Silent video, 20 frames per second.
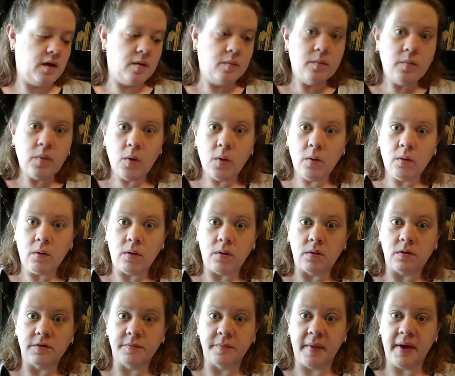Poor
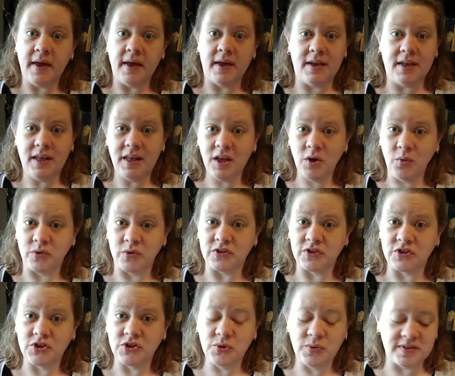old man, he was
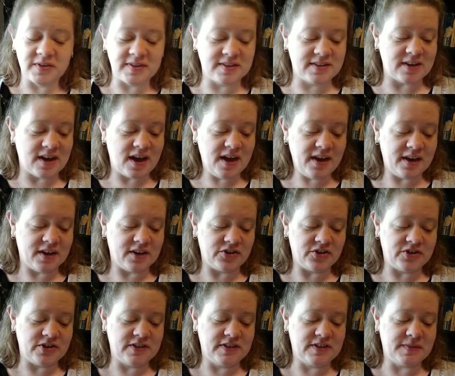too
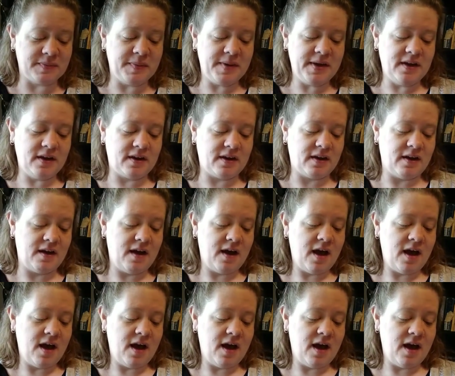astonished to speak.